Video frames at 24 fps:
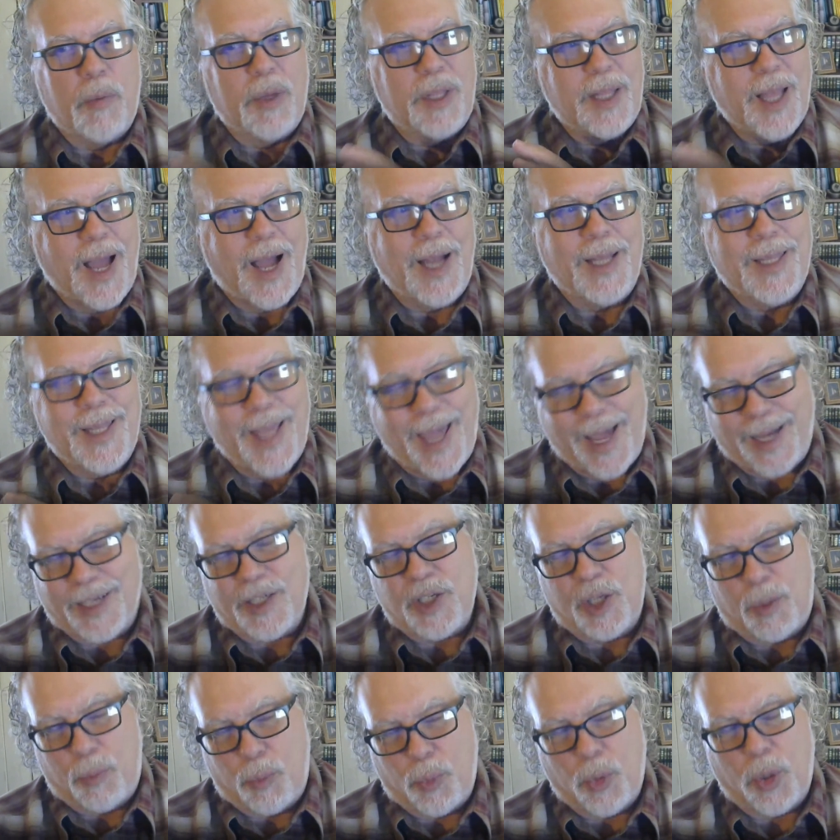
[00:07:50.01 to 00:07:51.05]
but not
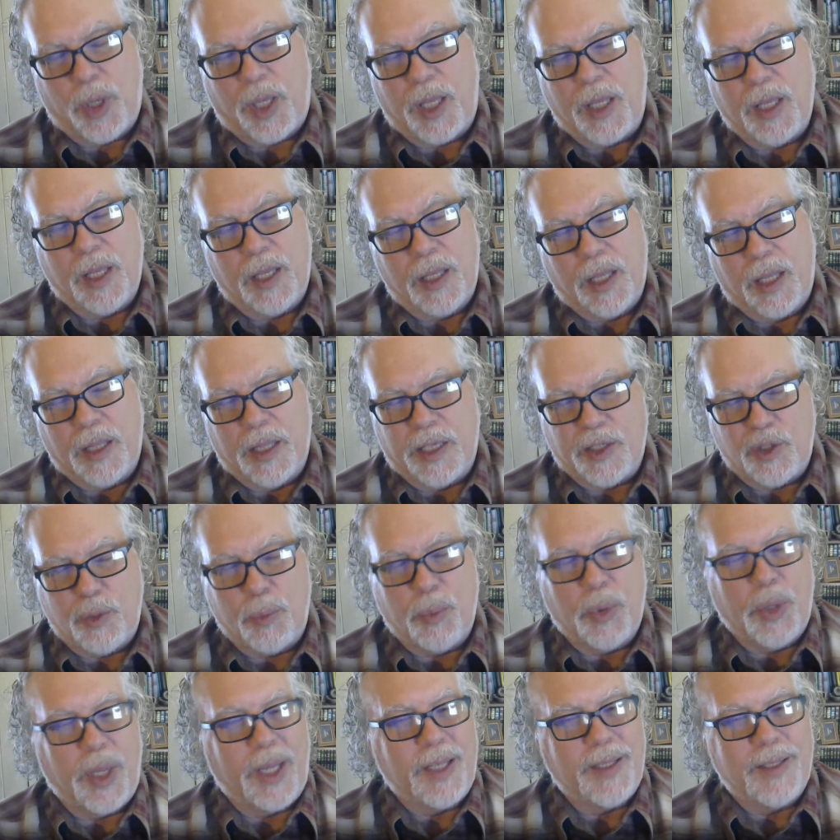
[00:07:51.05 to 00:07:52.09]
actually booking it unless you
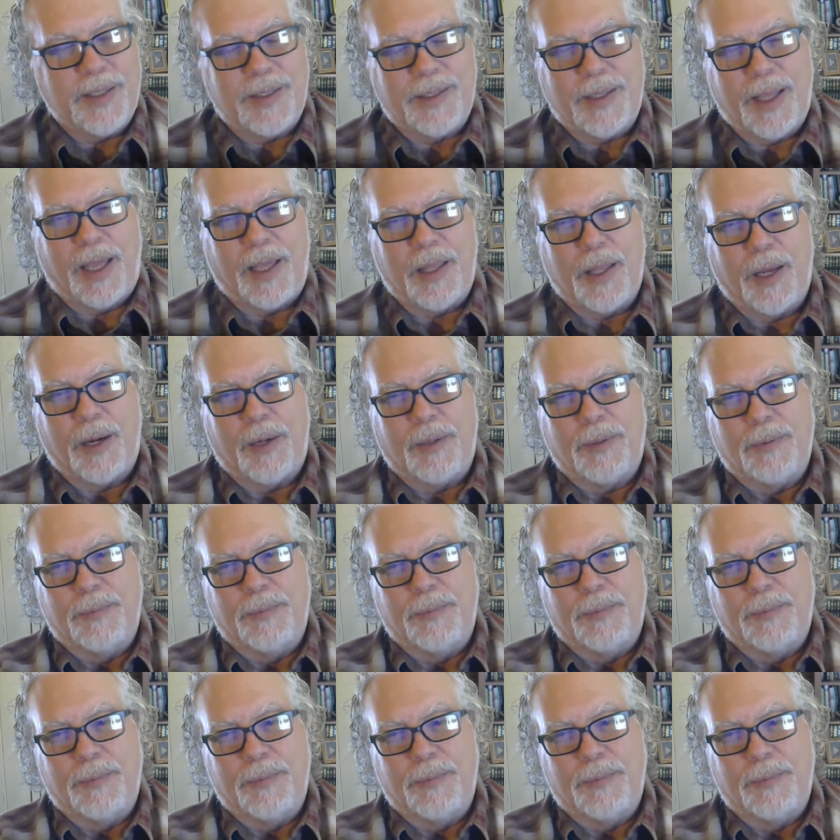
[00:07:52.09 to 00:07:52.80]
plan to stay there.